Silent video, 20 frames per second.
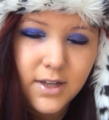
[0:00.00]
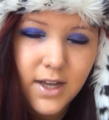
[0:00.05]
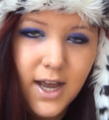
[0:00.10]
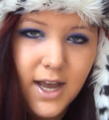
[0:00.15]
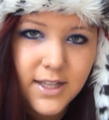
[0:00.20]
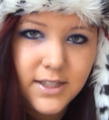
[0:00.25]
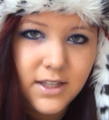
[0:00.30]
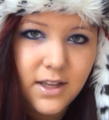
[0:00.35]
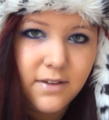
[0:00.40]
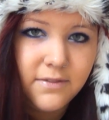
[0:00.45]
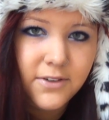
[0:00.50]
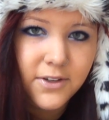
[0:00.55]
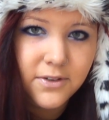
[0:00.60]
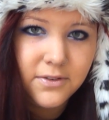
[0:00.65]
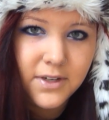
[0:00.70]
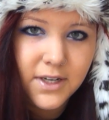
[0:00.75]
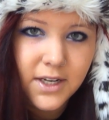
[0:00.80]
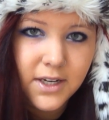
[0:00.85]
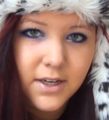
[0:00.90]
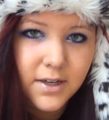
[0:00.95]
I love you,
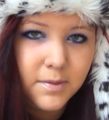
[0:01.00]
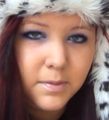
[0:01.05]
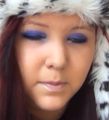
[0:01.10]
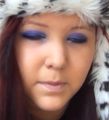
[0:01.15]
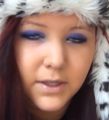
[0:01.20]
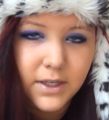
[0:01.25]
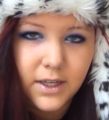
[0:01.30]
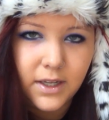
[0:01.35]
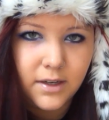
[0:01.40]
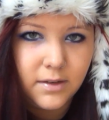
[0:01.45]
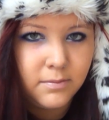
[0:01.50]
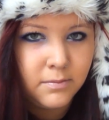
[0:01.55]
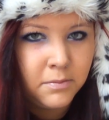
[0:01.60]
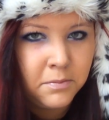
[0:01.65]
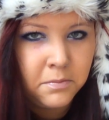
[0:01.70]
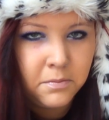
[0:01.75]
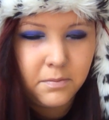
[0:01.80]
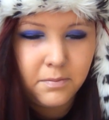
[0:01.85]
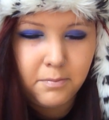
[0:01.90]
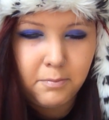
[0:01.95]
Nick, but
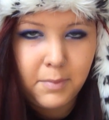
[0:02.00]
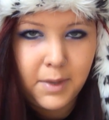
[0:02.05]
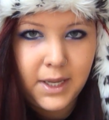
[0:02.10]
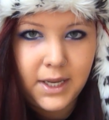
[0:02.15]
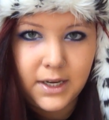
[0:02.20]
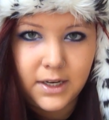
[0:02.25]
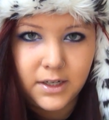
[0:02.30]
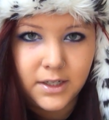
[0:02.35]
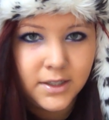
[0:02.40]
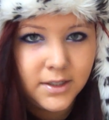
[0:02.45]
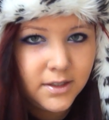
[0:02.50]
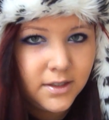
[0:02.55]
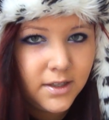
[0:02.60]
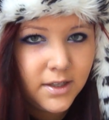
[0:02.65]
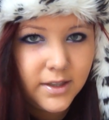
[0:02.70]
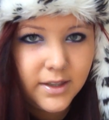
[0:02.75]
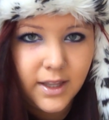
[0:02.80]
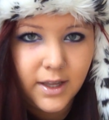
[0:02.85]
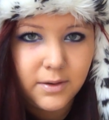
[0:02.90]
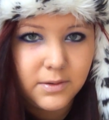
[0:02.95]
man,
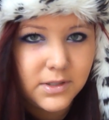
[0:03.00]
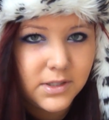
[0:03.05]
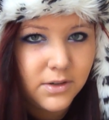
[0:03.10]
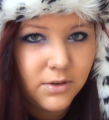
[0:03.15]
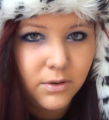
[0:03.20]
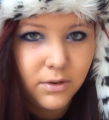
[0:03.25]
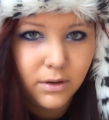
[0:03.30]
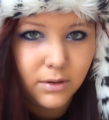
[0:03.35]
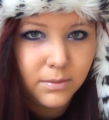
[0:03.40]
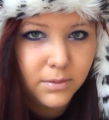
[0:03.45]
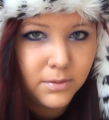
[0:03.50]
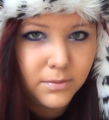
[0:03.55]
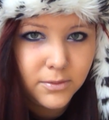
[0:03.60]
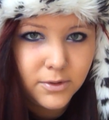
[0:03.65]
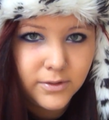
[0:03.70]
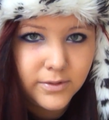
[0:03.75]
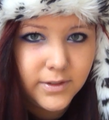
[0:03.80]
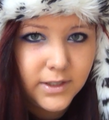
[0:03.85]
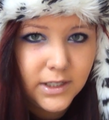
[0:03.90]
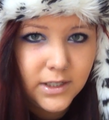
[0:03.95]
that was a horrible
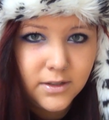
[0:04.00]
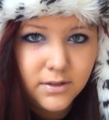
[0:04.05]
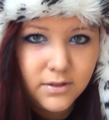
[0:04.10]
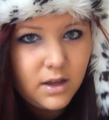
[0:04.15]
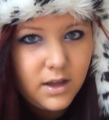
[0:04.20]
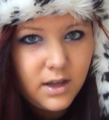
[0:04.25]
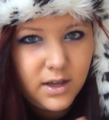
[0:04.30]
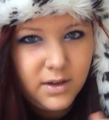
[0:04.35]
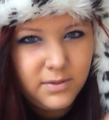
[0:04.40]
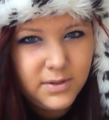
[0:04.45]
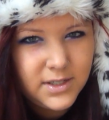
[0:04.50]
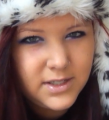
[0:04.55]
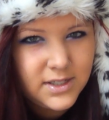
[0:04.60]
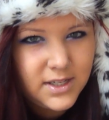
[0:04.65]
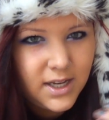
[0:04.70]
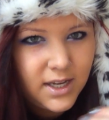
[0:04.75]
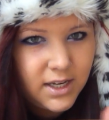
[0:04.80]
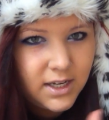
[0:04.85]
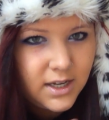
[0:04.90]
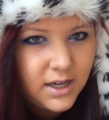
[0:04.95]
movie. It was
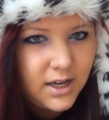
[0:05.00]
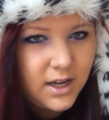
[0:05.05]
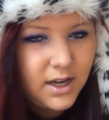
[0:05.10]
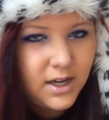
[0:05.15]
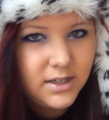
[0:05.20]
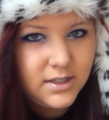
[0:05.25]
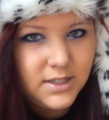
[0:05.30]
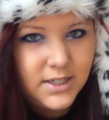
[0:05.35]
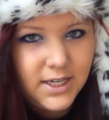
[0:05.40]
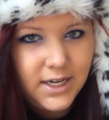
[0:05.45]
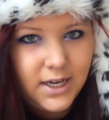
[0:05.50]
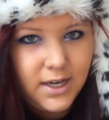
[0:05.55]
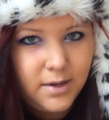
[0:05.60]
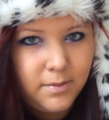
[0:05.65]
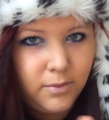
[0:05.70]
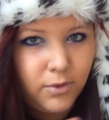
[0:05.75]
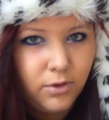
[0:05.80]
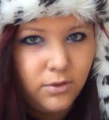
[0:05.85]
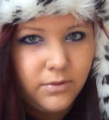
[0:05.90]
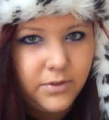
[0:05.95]
like a D
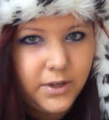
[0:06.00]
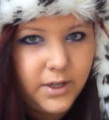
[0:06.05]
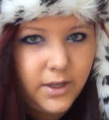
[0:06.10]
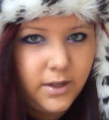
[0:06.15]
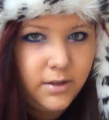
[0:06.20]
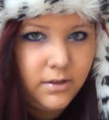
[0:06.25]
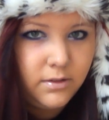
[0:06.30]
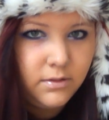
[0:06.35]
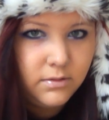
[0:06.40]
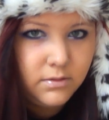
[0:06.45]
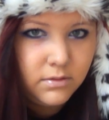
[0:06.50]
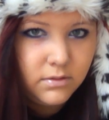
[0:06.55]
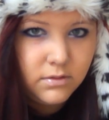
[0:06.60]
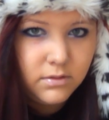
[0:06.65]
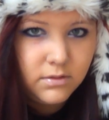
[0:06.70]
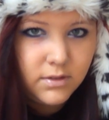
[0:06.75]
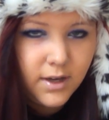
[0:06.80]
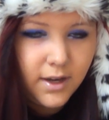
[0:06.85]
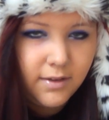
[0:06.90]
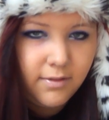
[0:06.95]
movie,
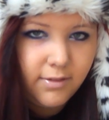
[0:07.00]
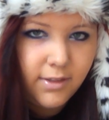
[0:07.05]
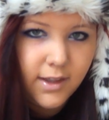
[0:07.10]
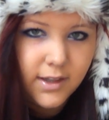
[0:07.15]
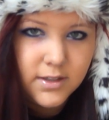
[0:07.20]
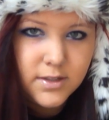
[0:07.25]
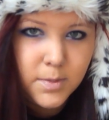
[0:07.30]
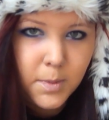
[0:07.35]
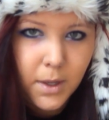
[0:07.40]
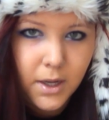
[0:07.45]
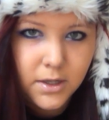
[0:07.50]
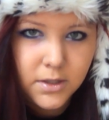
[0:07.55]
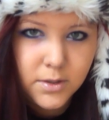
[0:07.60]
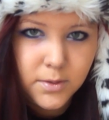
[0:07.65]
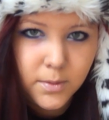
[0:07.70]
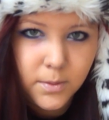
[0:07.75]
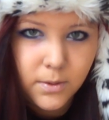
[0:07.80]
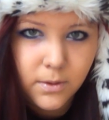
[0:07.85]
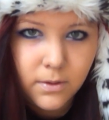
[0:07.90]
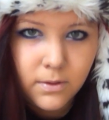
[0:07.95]
if that's
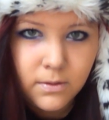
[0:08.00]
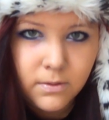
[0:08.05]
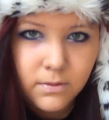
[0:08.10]
possible.